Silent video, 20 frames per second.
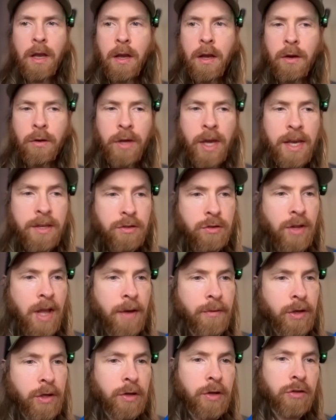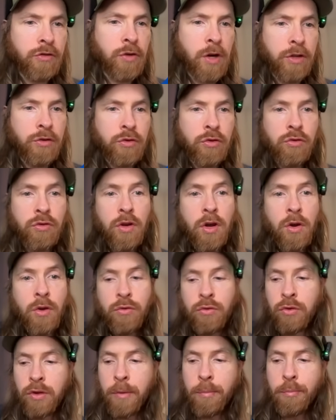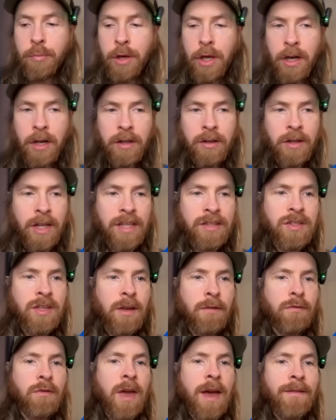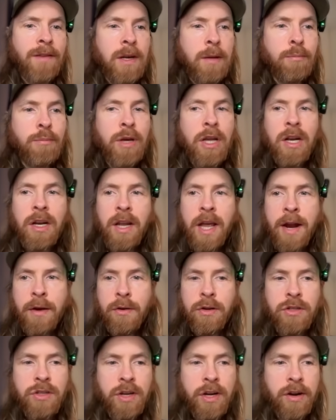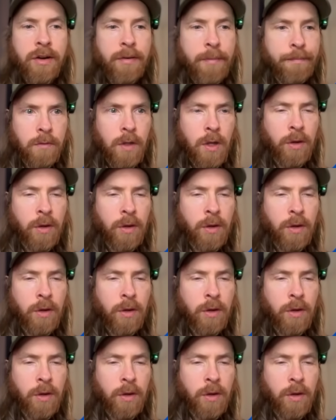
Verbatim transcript: Okay, so now we're gonna try to do, do the build. Let's see if we have any build errors here.